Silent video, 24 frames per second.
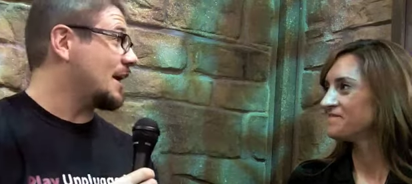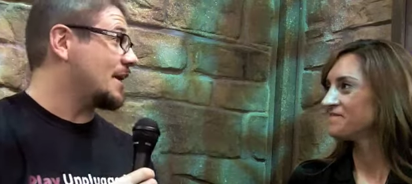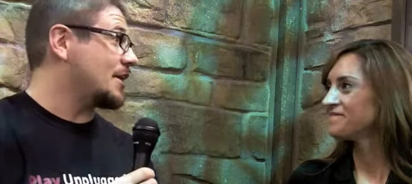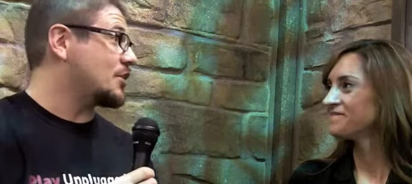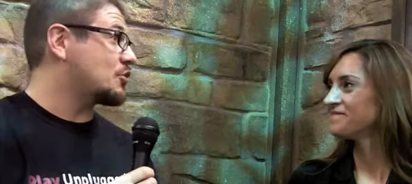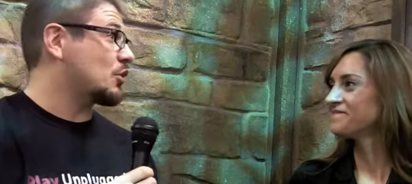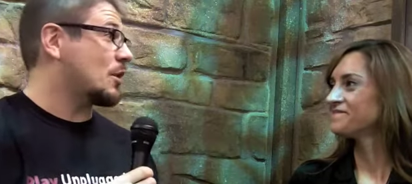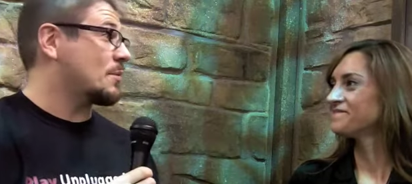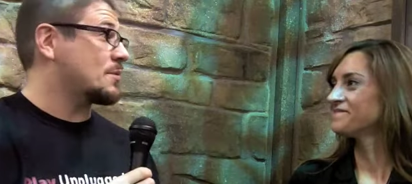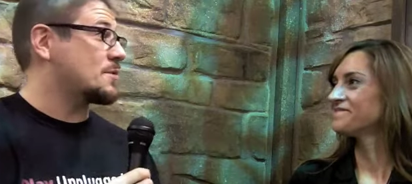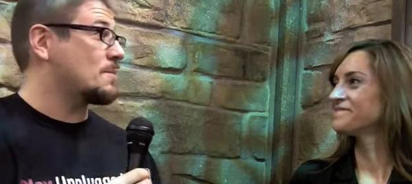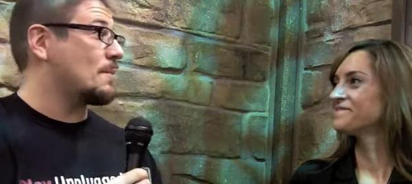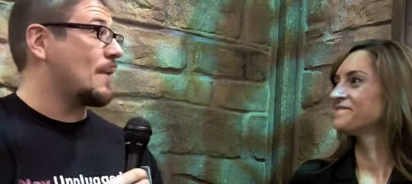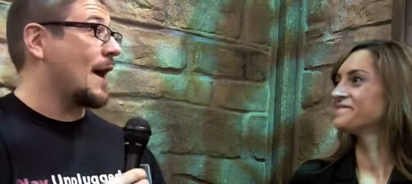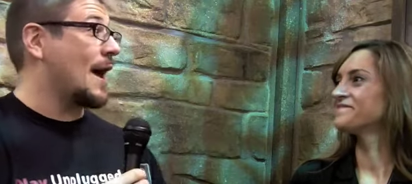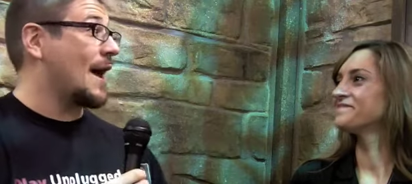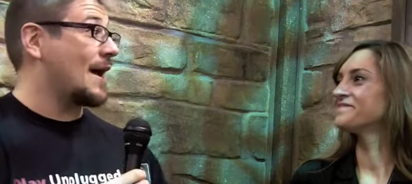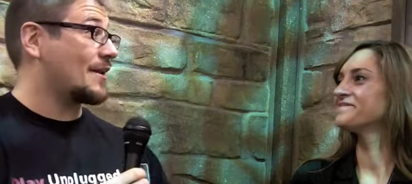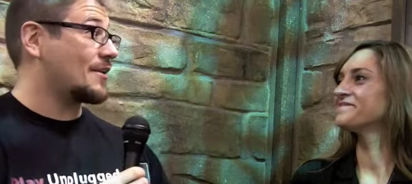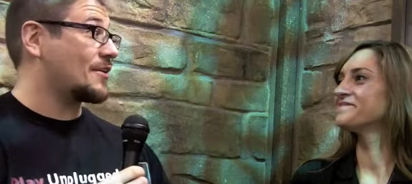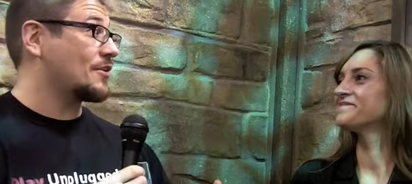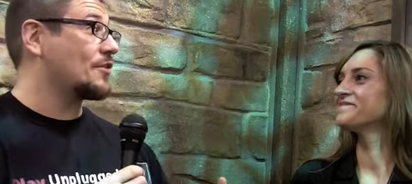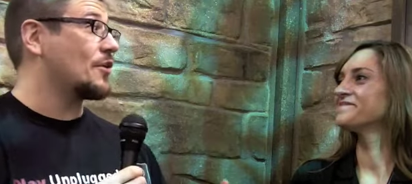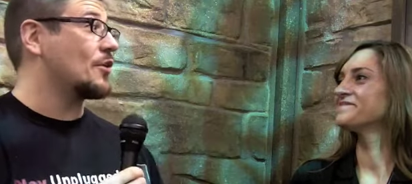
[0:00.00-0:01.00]
Speaker 1: any trips
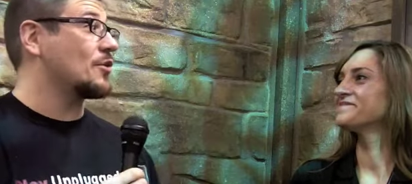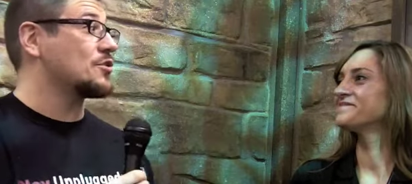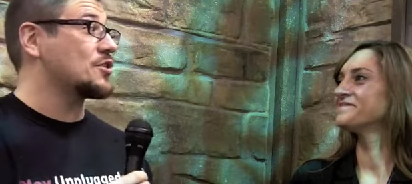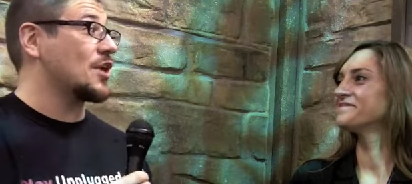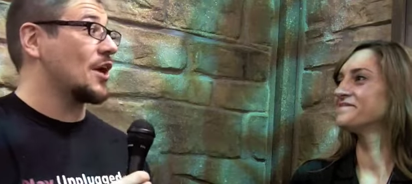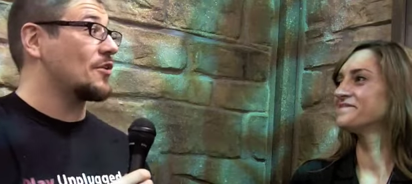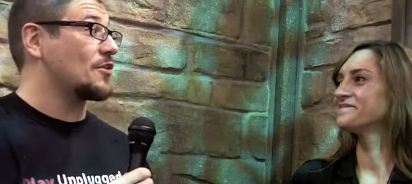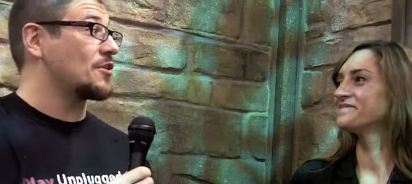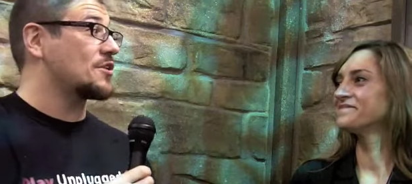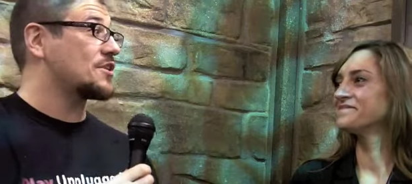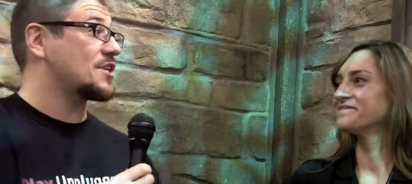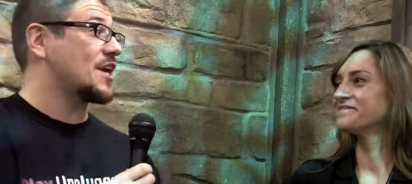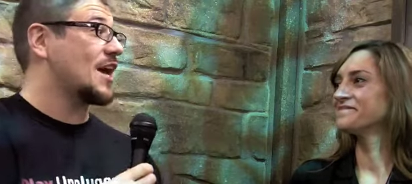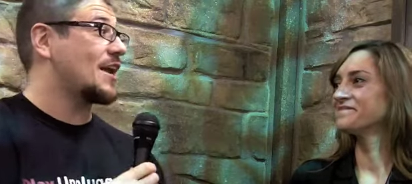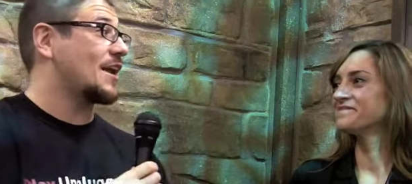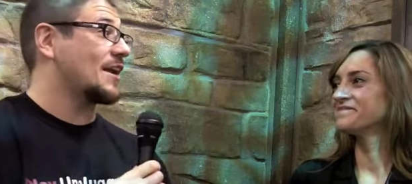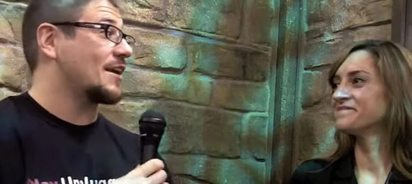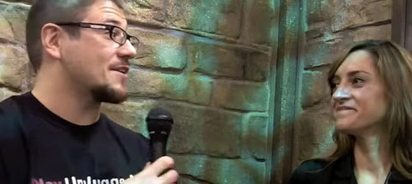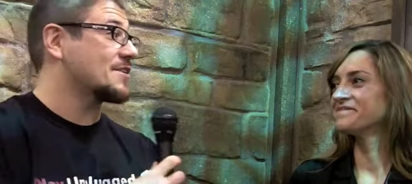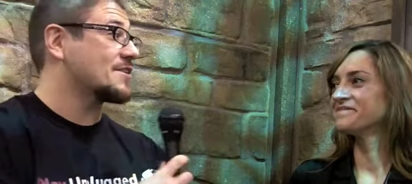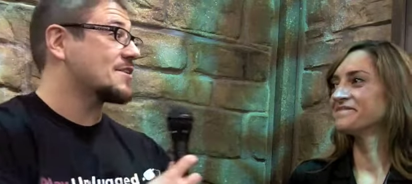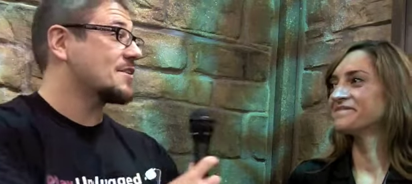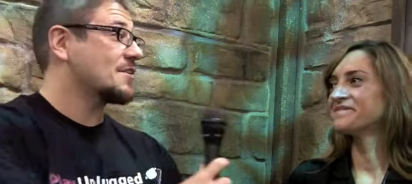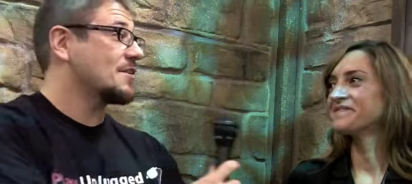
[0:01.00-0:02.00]
back to those other
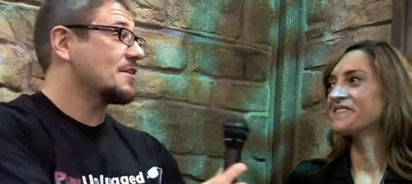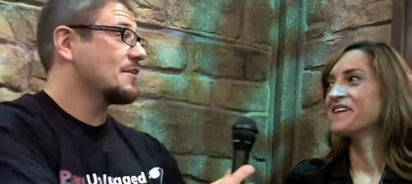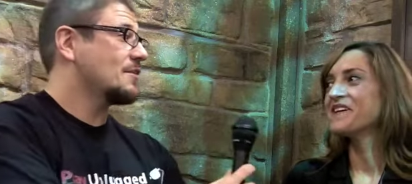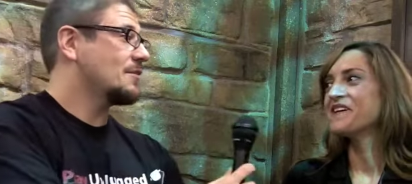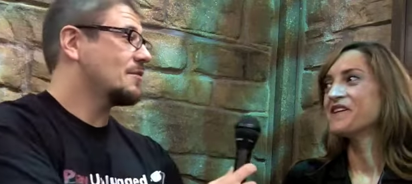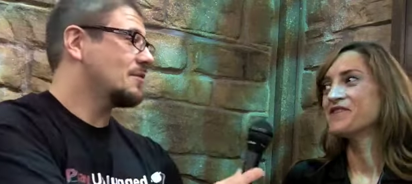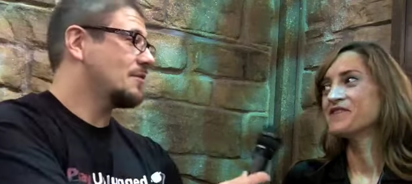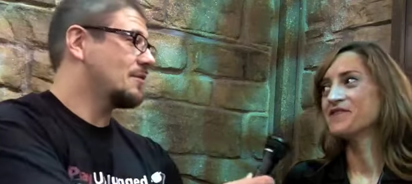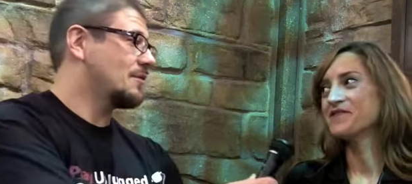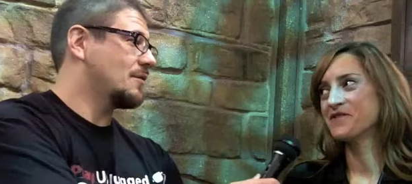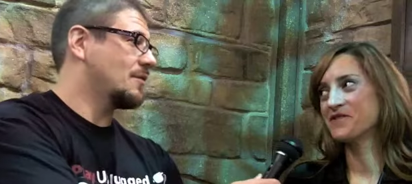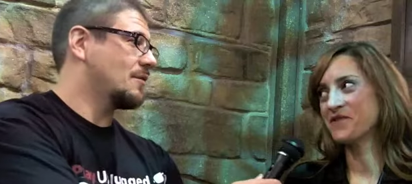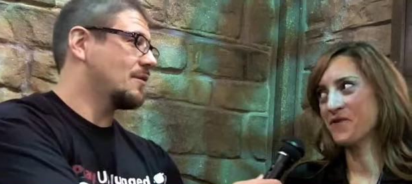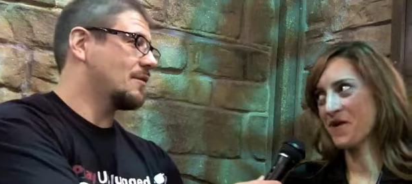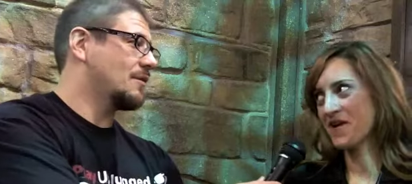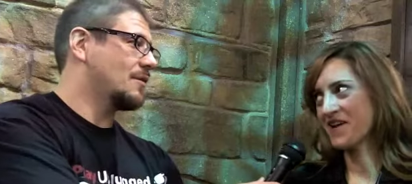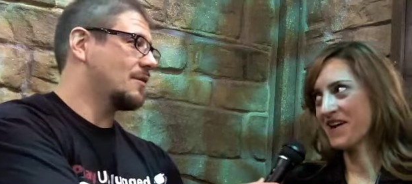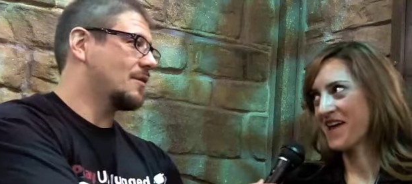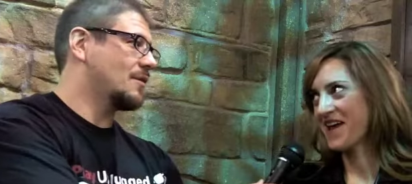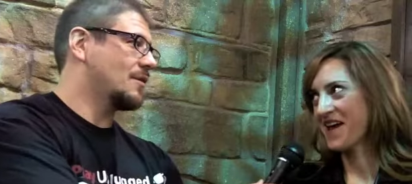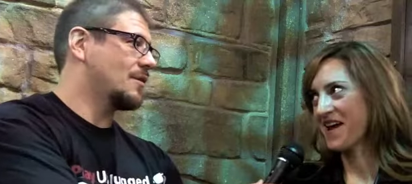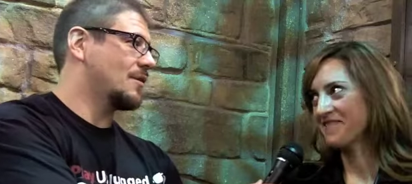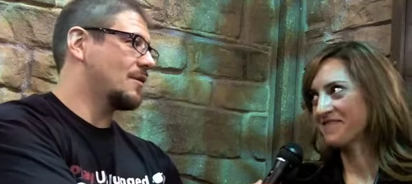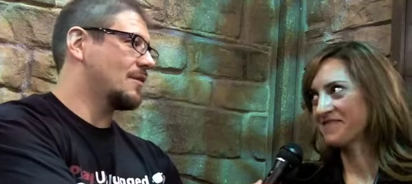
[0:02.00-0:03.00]
settings?
Speaker 2: you're going
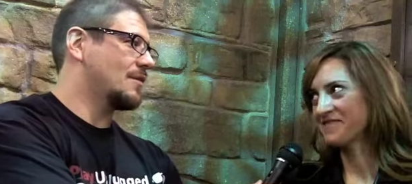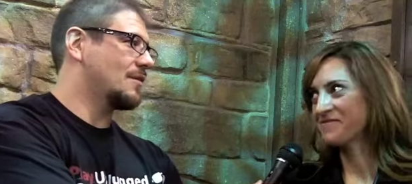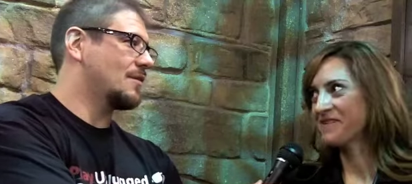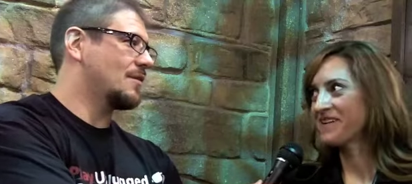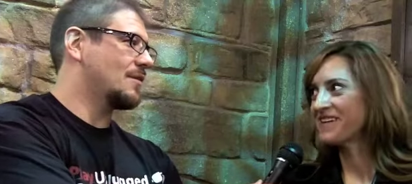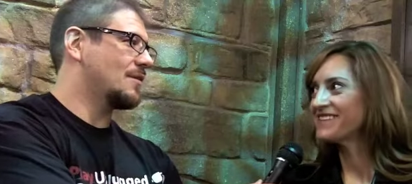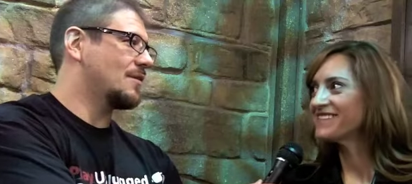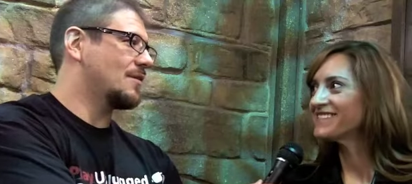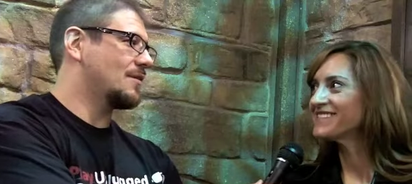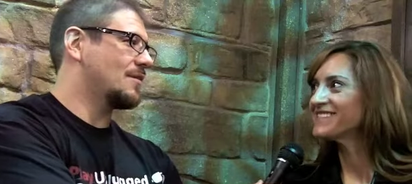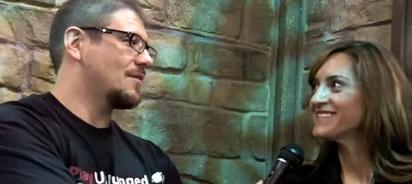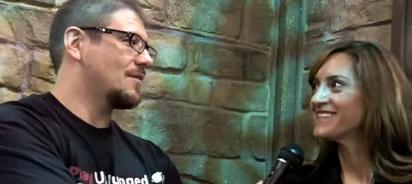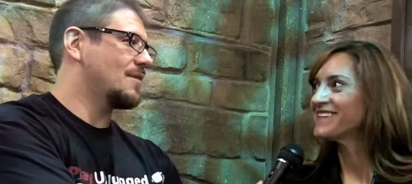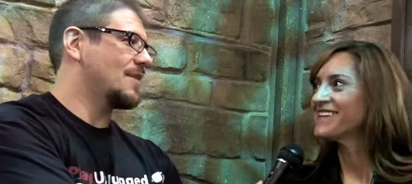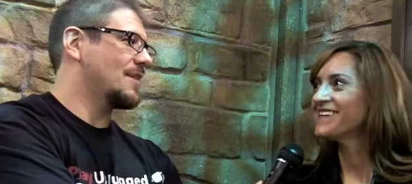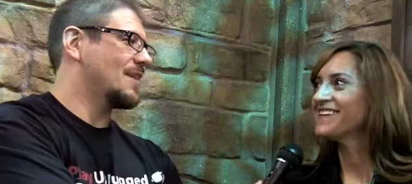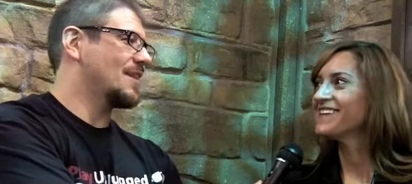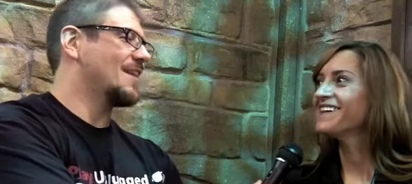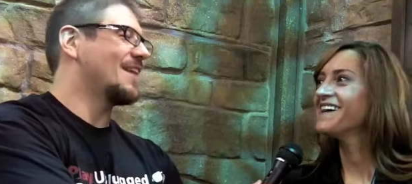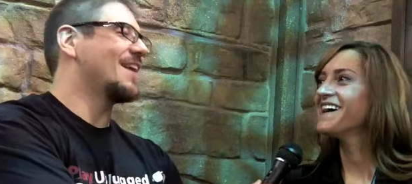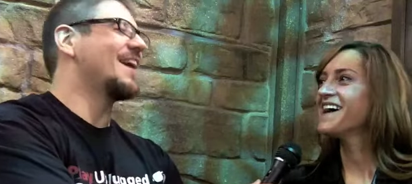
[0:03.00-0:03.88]
to have to wait and see.